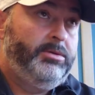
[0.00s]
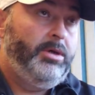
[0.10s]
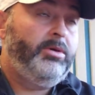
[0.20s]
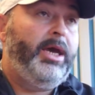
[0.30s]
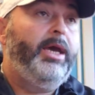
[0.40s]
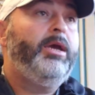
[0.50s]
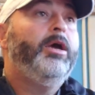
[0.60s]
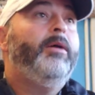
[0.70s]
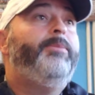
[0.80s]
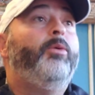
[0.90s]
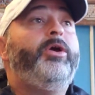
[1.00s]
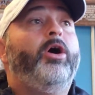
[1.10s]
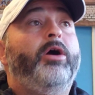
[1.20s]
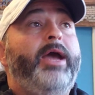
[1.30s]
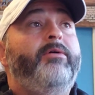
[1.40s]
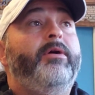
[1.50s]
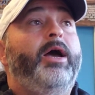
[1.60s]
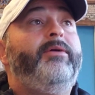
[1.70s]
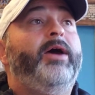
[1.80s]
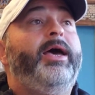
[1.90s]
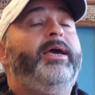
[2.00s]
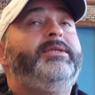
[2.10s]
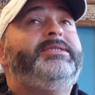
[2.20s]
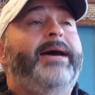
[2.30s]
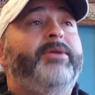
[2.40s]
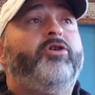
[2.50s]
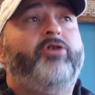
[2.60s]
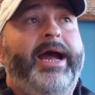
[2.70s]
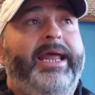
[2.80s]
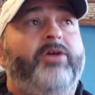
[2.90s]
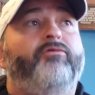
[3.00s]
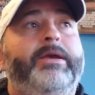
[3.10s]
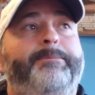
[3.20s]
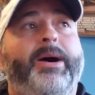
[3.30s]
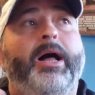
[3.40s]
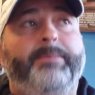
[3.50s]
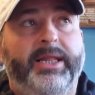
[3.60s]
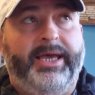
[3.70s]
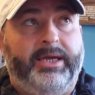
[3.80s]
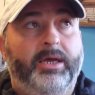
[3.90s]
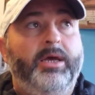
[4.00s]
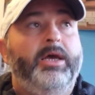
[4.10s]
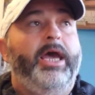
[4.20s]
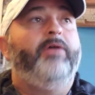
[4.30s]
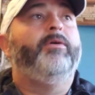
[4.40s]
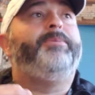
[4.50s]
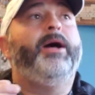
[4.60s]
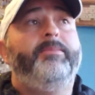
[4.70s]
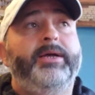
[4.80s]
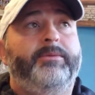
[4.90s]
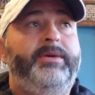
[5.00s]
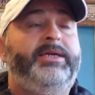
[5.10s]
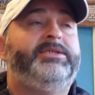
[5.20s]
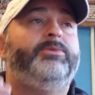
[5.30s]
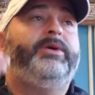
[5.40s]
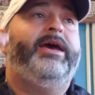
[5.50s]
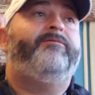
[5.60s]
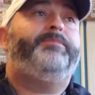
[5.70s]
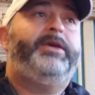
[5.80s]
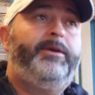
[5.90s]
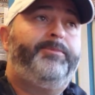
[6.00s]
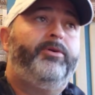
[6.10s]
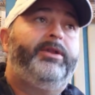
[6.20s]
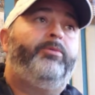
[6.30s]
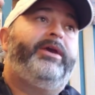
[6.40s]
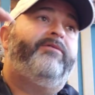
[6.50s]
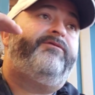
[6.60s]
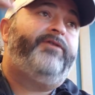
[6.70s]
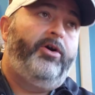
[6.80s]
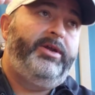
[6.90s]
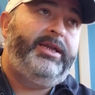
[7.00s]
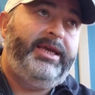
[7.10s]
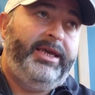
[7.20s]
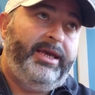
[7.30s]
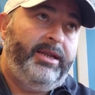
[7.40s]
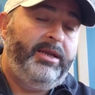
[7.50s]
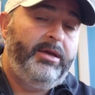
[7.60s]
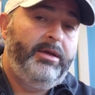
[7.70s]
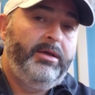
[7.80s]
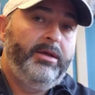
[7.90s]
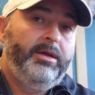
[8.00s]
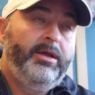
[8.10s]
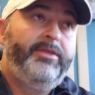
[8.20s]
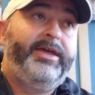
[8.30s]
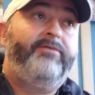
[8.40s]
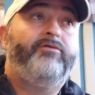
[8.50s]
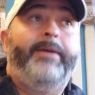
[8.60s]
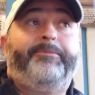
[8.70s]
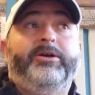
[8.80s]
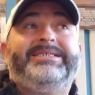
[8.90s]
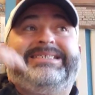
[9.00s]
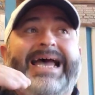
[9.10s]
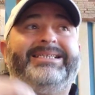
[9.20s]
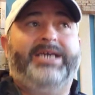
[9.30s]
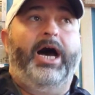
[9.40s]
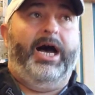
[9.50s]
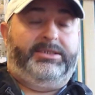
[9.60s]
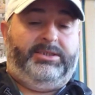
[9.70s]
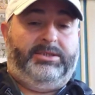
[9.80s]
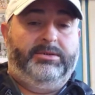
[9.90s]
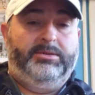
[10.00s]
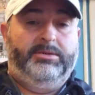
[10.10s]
okay? But we are a democratic republic. A republic means that we have people that we have voted in that represent us,